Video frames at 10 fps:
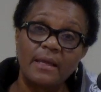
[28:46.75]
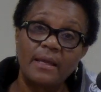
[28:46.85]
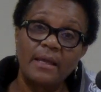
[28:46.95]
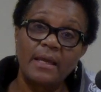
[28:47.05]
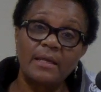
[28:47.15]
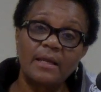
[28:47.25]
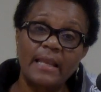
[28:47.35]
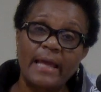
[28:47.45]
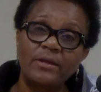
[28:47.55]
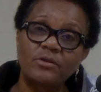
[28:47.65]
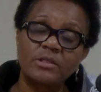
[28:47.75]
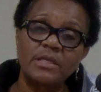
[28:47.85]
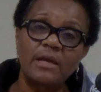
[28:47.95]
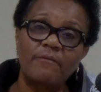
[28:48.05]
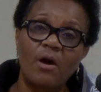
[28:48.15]
Yeah. It looked like you
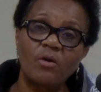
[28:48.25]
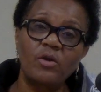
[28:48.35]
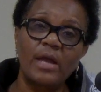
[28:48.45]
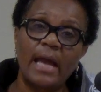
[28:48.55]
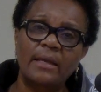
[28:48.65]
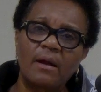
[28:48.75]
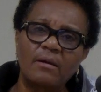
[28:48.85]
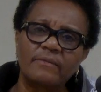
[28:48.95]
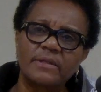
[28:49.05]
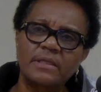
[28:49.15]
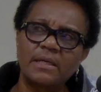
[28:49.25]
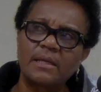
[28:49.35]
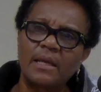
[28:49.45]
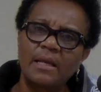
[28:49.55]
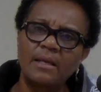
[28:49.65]
just give all you got, and all of a
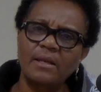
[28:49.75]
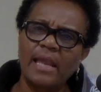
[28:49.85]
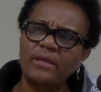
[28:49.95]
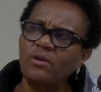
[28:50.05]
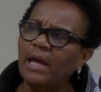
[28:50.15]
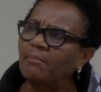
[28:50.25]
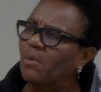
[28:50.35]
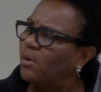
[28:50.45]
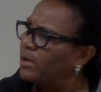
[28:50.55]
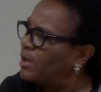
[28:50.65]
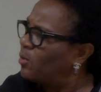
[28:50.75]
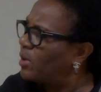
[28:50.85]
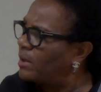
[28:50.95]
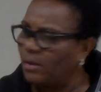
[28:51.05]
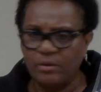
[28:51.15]
sudden, look like you got more, than the
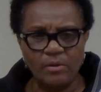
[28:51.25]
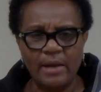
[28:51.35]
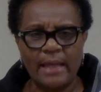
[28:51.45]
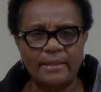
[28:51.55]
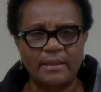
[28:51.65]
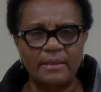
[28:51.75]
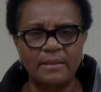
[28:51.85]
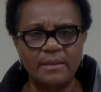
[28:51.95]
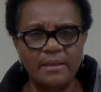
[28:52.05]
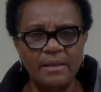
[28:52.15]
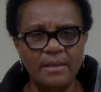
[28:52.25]
one don't do nothing.